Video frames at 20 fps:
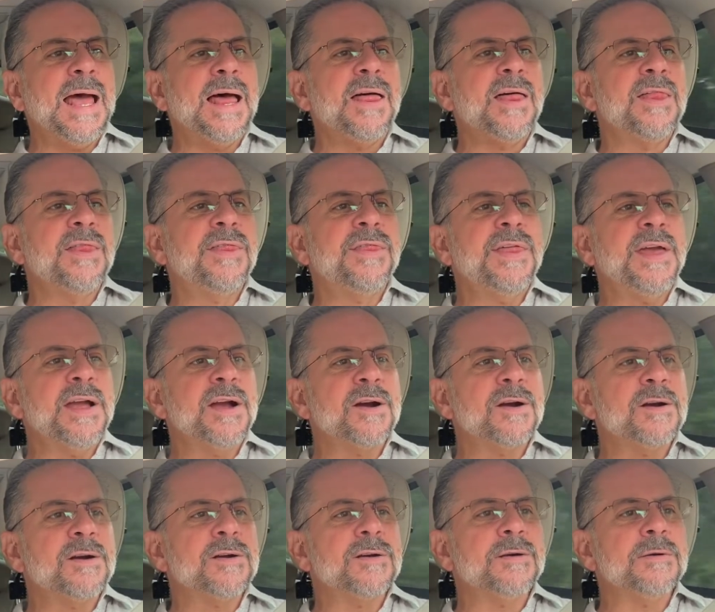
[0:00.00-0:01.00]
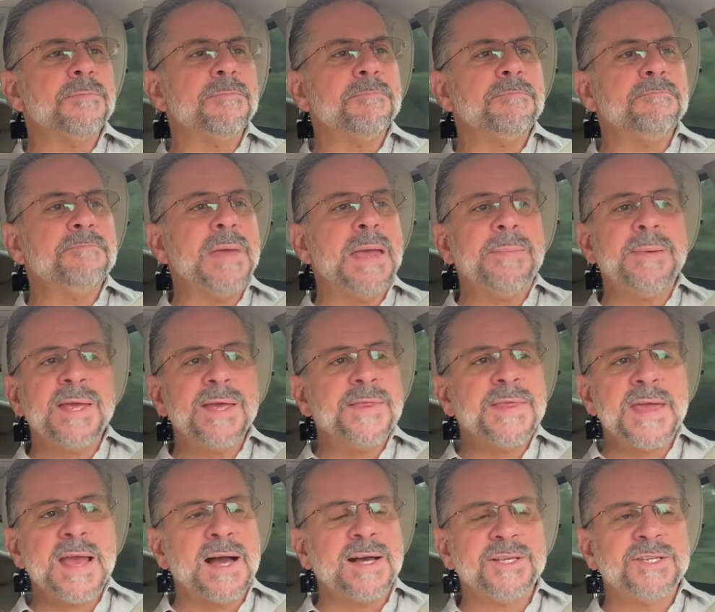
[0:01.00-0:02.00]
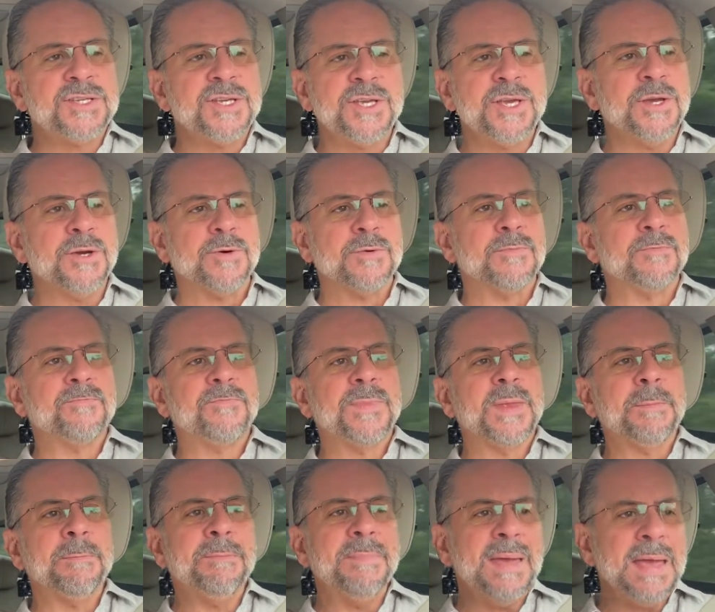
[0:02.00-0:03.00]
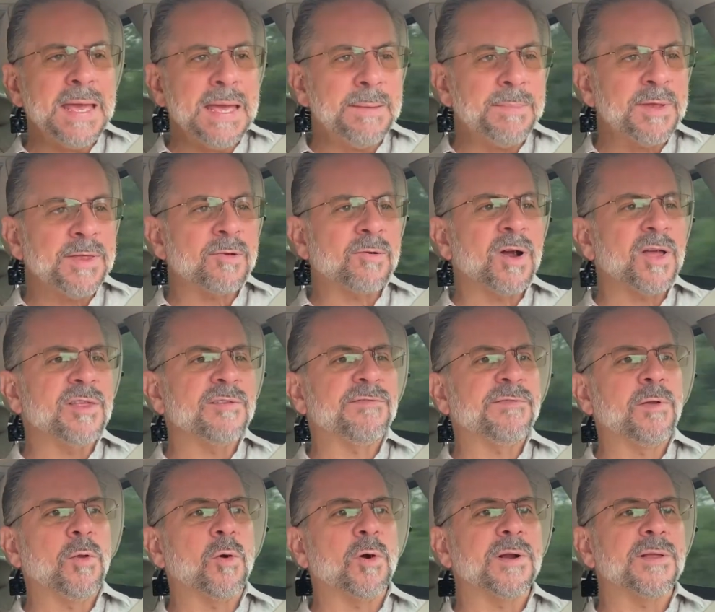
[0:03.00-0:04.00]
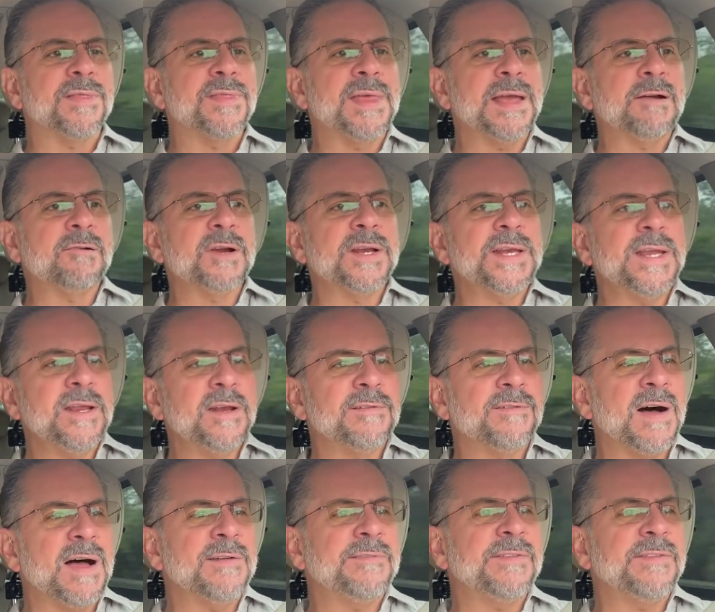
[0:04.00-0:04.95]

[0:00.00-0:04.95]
They're maybe in the ICU. Maybe they're on the floor. They're in need of IV